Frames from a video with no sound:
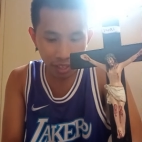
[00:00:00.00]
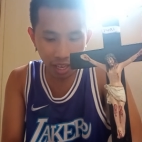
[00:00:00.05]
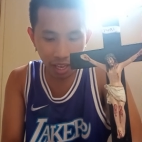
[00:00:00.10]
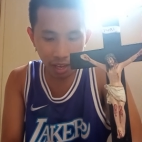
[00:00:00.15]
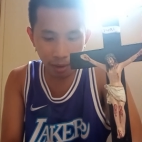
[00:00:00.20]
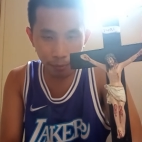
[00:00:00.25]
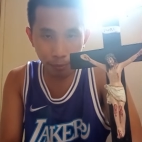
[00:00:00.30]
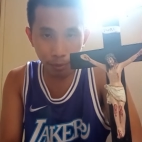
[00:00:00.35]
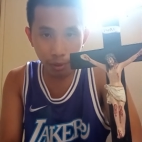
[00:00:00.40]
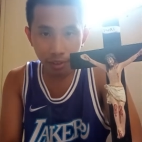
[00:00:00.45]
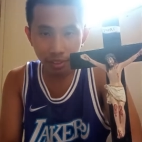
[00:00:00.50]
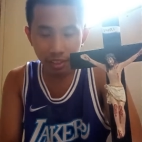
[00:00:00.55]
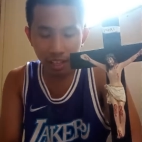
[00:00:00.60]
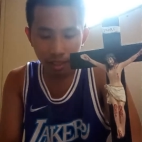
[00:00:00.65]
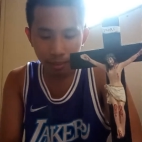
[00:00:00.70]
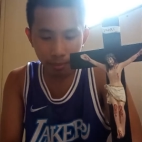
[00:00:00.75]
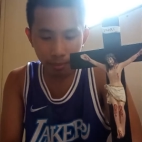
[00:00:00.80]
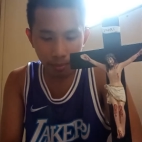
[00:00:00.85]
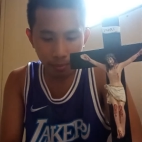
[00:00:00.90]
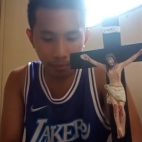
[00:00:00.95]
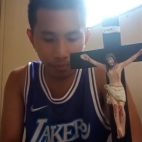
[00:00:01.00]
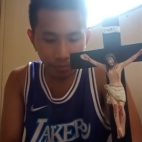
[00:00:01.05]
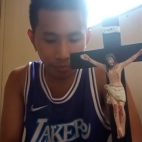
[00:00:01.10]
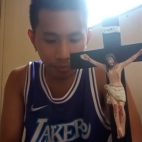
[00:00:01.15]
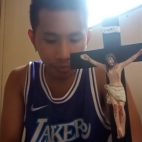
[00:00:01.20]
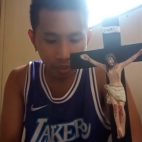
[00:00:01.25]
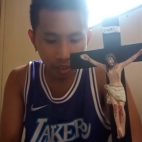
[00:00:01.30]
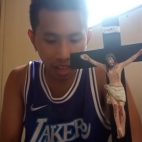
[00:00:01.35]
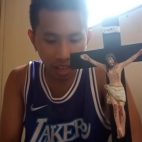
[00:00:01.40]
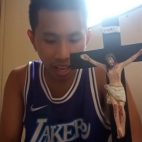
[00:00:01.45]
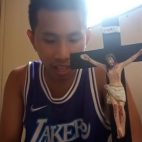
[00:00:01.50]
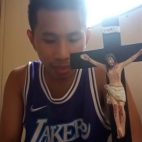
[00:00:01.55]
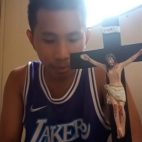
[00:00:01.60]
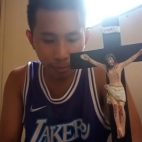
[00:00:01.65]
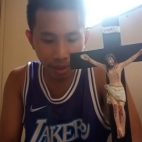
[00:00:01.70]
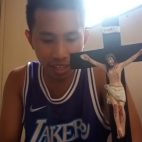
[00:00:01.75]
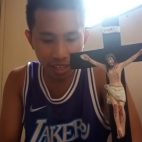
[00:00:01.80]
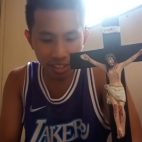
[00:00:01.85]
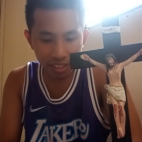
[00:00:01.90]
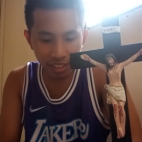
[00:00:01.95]
Ephron that had
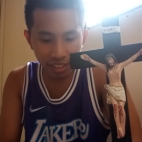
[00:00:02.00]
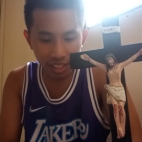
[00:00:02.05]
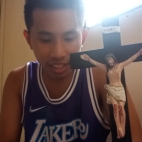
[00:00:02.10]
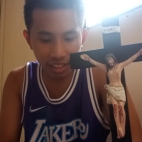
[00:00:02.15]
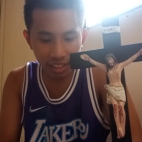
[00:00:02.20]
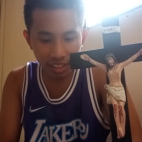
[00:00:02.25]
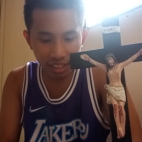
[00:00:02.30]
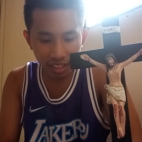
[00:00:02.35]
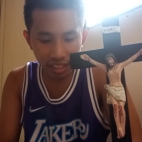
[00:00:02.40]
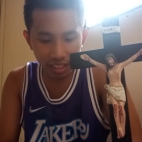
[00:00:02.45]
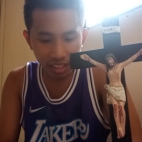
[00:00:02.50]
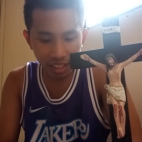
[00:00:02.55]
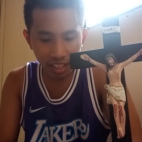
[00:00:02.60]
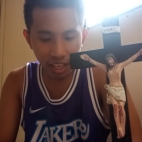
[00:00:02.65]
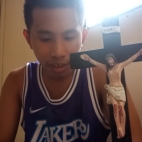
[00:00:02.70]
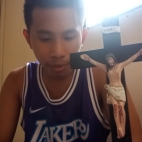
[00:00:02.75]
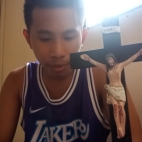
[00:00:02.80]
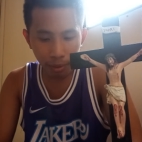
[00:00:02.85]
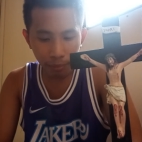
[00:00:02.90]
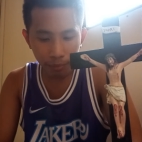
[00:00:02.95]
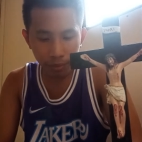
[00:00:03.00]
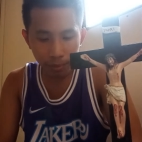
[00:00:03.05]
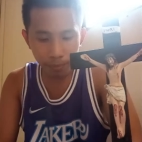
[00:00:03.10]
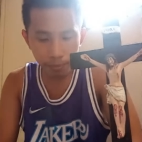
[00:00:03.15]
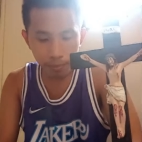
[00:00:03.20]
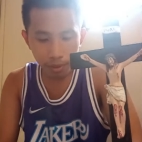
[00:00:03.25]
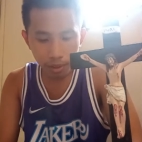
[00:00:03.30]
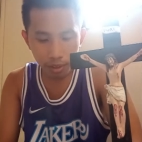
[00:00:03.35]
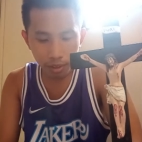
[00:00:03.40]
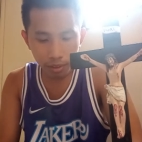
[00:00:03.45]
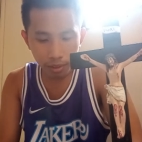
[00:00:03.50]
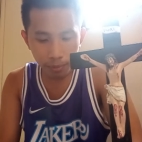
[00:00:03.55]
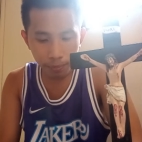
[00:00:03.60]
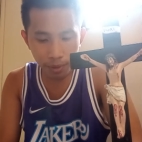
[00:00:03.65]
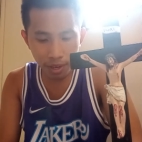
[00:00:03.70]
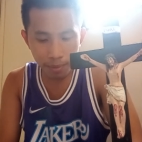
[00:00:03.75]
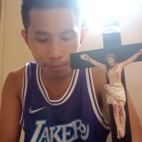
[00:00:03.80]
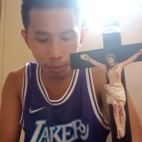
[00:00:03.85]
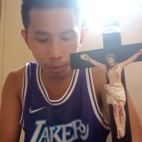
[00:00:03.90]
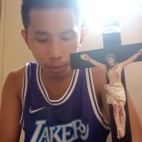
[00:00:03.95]
mentioned in the hearing of the
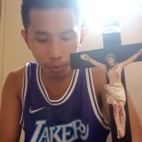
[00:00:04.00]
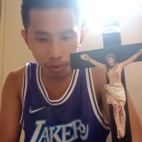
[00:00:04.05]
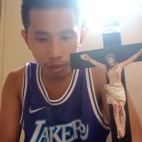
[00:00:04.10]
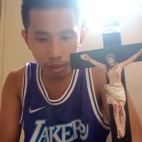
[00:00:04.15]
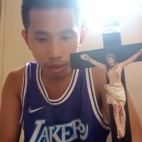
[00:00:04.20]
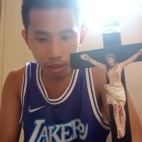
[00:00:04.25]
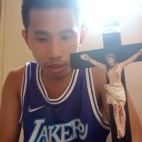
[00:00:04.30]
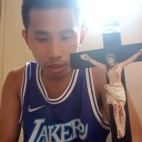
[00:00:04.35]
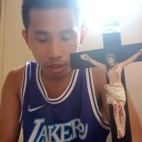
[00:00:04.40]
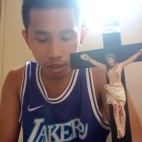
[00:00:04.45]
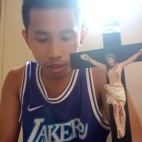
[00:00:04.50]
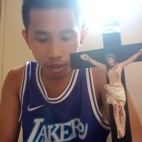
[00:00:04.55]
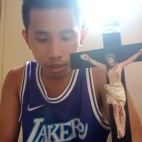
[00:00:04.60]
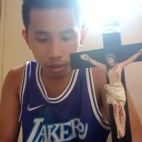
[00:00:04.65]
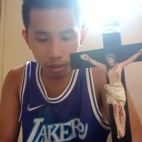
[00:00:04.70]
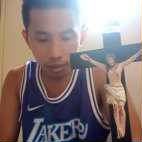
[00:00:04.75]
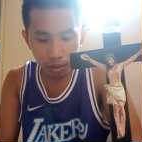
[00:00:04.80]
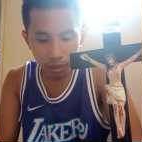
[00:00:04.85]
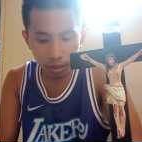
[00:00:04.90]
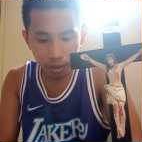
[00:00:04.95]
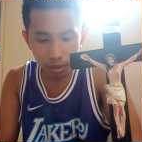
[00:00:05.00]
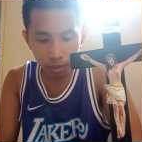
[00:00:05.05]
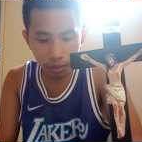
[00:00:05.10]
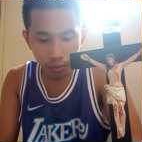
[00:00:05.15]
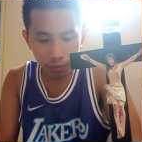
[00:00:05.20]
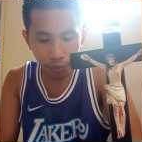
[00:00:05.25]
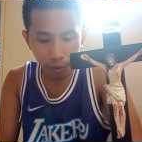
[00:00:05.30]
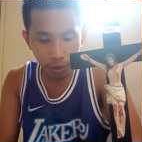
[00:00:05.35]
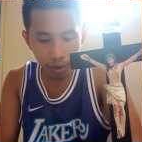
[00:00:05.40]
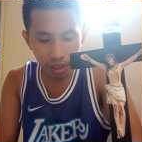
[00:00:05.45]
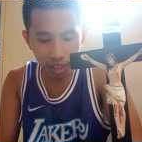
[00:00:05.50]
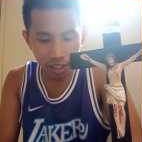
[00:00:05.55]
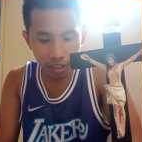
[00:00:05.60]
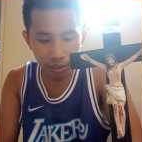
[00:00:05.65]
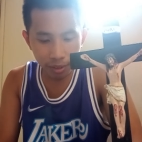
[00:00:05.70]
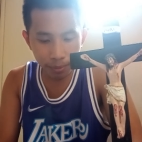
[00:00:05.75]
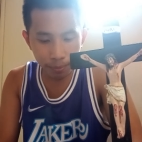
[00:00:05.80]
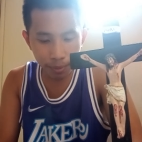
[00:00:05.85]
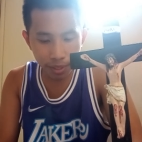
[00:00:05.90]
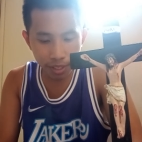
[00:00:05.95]
people.
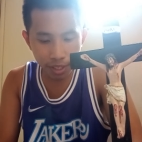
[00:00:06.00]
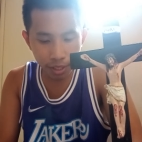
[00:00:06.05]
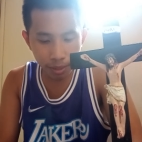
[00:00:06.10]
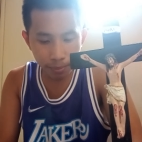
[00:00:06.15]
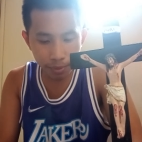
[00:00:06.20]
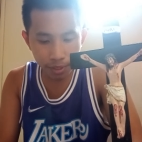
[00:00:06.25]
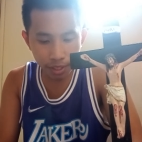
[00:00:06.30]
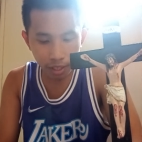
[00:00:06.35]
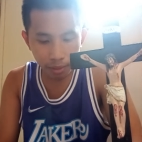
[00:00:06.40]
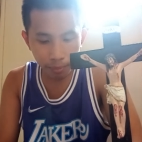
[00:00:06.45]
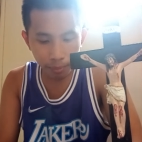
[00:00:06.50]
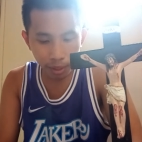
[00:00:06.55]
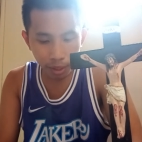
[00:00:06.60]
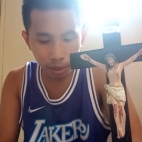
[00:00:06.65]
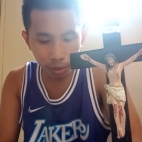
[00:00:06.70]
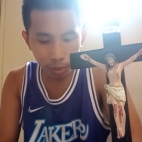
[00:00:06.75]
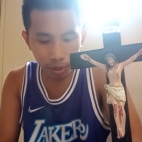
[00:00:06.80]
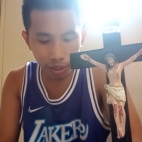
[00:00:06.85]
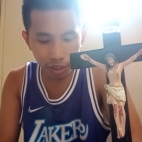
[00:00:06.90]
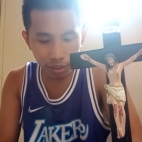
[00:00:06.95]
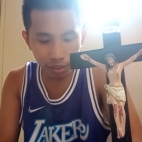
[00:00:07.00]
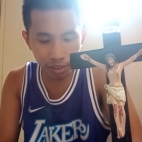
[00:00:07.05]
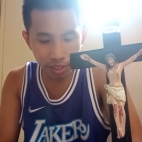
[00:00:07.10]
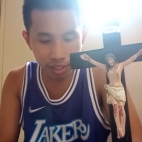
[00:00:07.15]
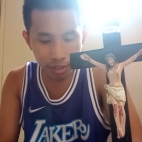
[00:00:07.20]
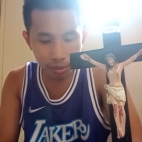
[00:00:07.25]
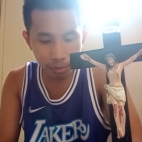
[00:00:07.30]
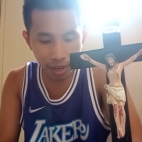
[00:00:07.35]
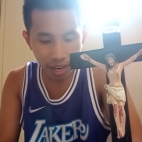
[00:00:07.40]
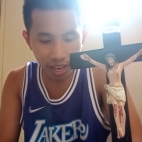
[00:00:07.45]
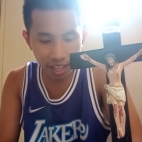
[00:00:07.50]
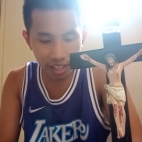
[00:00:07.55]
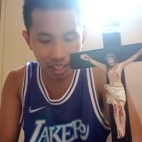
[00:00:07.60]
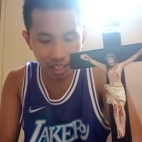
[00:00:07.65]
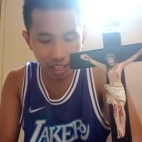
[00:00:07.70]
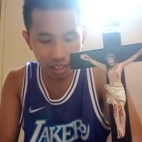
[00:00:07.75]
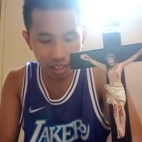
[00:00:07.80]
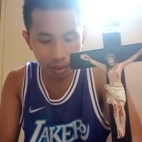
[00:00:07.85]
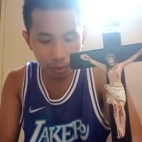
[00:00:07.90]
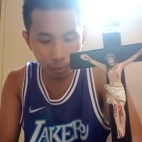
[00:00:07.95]
400 pieces of silver according to the strand
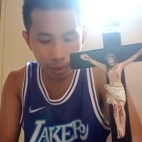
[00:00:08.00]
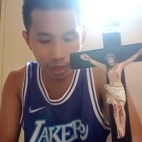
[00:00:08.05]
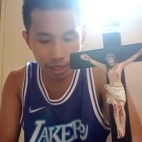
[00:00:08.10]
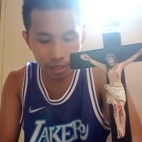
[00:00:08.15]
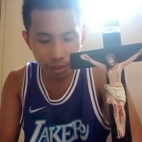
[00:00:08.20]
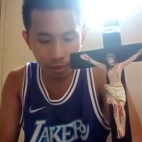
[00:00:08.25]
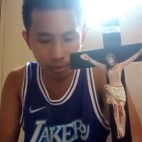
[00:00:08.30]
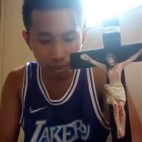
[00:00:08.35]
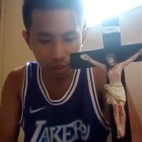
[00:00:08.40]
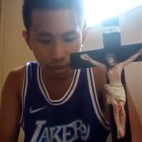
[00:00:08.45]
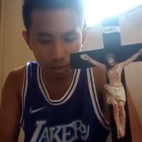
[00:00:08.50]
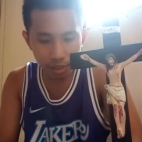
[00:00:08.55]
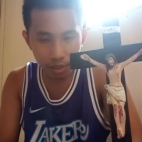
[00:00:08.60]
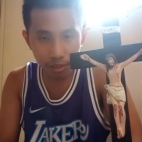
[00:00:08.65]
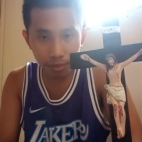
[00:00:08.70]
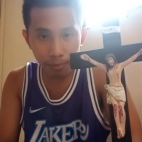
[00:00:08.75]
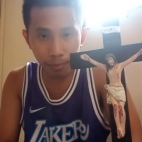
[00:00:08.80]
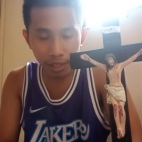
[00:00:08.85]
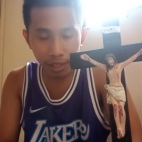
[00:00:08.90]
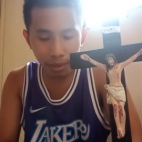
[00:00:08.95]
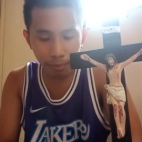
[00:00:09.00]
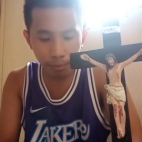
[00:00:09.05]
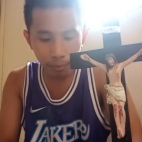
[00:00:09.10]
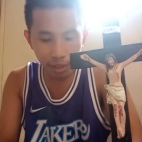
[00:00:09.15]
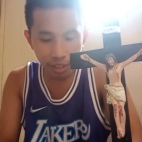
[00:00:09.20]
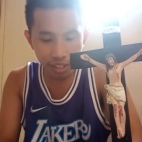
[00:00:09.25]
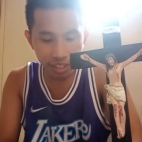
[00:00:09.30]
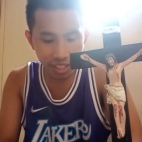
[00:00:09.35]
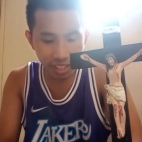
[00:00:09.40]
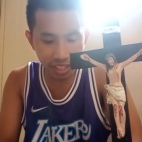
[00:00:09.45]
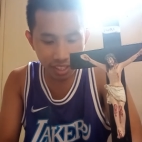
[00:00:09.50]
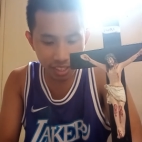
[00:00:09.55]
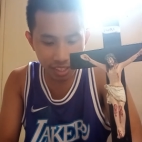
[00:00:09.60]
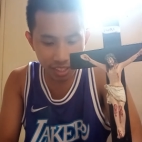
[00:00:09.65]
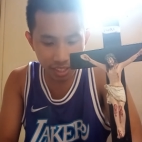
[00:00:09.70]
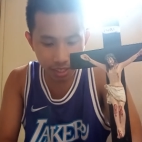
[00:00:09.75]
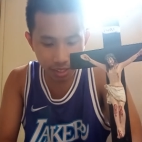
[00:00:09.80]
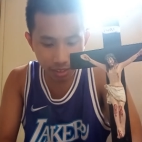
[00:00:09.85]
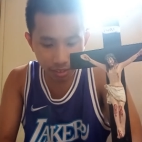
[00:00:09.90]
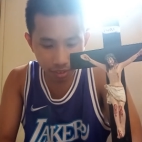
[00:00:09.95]
and the weight used by the
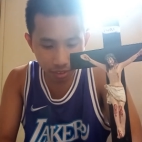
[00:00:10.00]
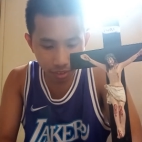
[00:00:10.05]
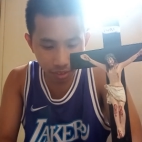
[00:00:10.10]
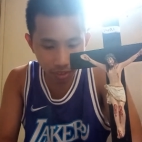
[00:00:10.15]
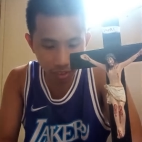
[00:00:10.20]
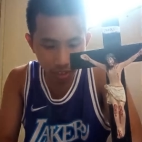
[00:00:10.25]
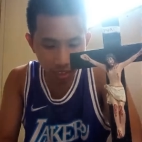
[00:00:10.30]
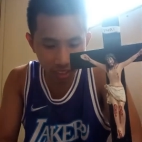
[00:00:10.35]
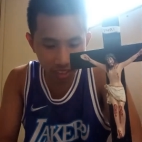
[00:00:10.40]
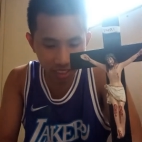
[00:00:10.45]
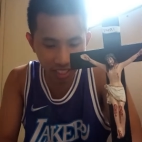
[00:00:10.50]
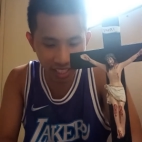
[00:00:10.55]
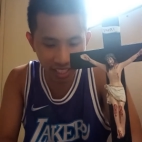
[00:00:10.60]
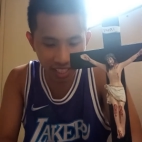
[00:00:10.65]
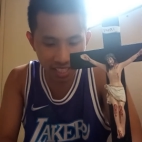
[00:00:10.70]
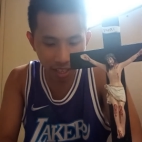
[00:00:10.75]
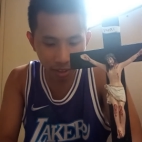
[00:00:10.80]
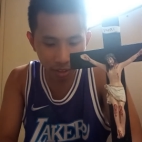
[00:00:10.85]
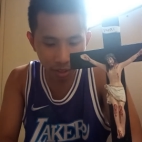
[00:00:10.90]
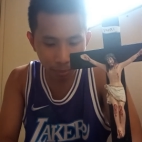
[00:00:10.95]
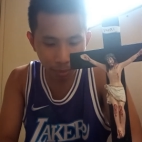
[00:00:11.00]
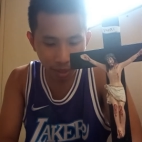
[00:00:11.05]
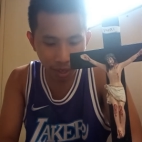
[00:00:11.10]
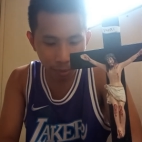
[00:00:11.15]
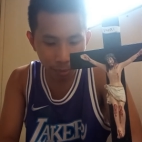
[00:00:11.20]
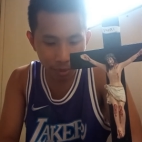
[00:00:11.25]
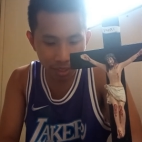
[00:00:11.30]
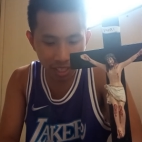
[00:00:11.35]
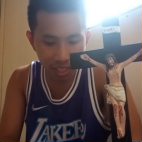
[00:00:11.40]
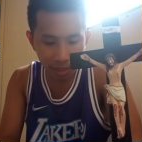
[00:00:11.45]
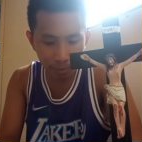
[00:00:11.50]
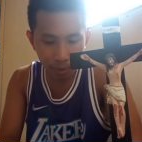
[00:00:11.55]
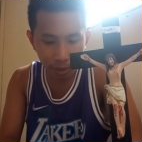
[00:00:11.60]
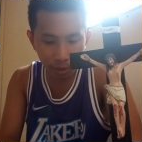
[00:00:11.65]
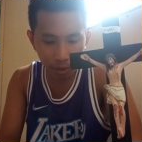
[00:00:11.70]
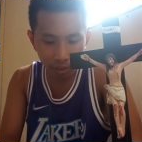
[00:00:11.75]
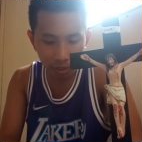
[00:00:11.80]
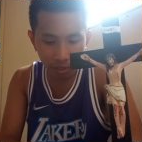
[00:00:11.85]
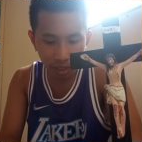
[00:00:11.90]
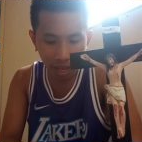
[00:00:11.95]
merchants. That is how the prior which had
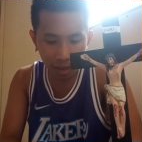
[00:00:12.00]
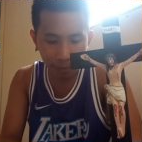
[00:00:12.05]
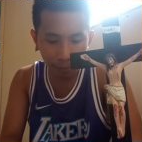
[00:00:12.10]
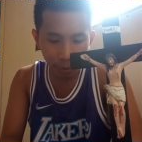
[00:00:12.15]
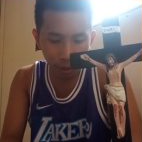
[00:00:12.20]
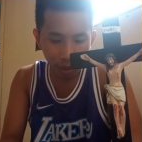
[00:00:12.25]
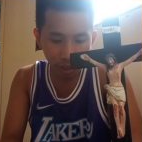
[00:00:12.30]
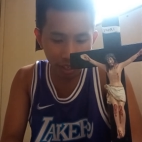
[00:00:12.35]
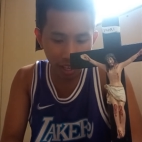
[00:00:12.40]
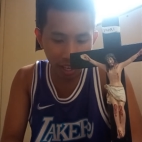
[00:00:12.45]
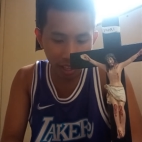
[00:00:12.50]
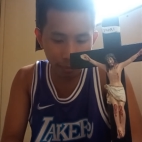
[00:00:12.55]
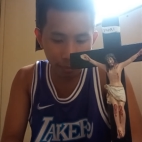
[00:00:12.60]
belonged to Ephron at